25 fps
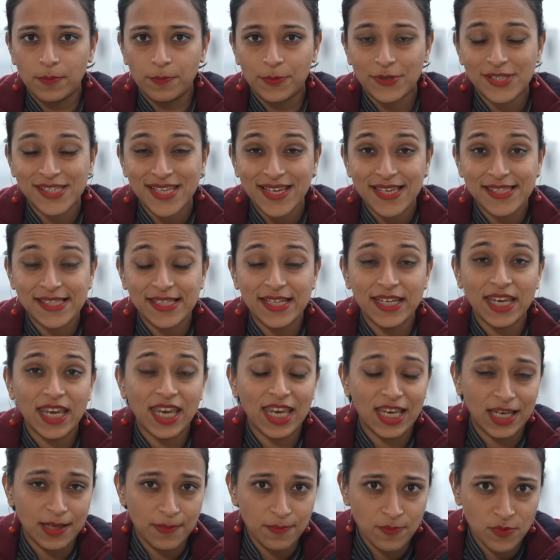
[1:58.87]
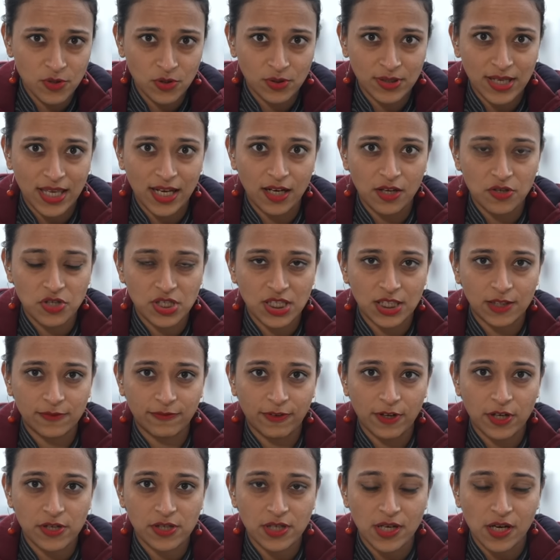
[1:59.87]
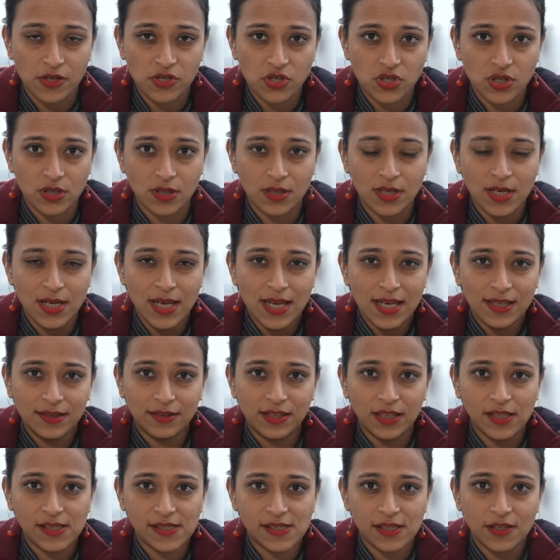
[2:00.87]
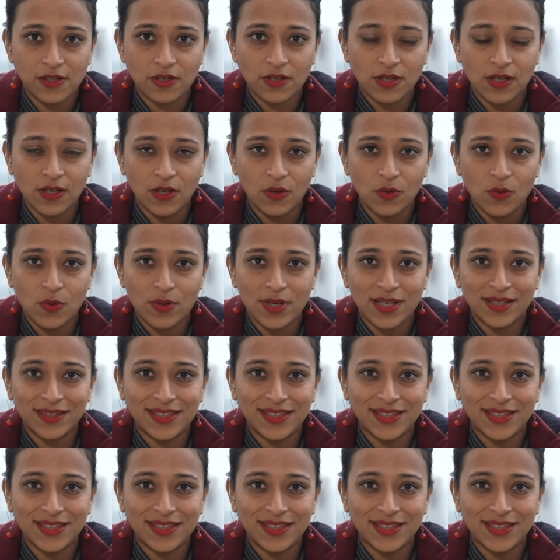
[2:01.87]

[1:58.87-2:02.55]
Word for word: precisely aimed on energy infrastructure this year alone.